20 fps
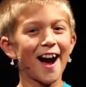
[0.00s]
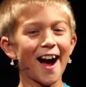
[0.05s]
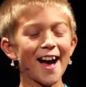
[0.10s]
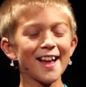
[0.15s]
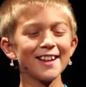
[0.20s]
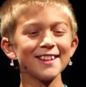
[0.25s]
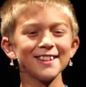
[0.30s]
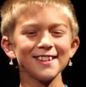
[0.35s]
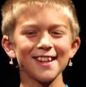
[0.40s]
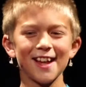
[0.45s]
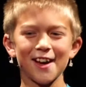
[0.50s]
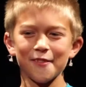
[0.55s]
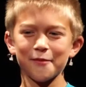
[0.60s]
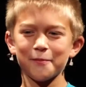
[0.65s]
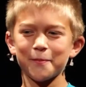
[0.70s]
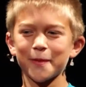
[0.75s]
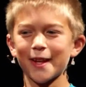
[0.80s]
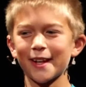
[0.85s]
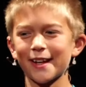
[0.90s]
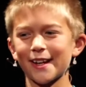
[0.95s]
I
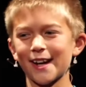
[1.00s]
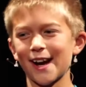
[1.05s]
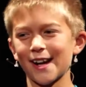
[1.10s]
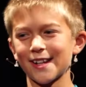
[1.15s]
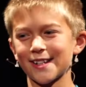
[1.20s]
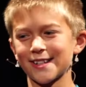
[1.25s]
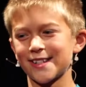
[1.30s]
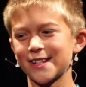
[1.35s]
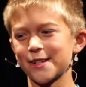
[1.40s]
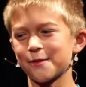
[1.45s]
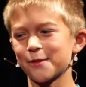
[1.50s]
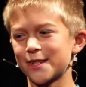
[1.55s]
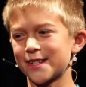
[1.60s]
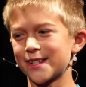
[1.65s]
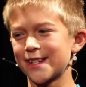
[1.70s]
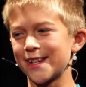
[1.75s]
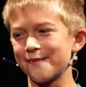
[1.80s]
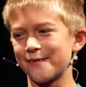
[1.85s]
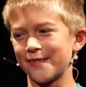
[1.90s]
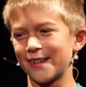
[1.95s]
love playing hide and seek with
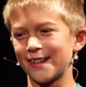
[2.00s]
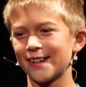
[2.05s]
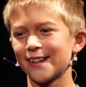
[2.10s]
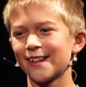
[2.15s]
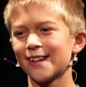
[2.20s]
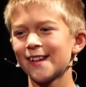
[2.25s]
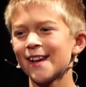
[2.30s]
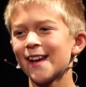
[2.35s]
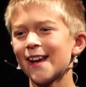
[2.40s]
Stephen.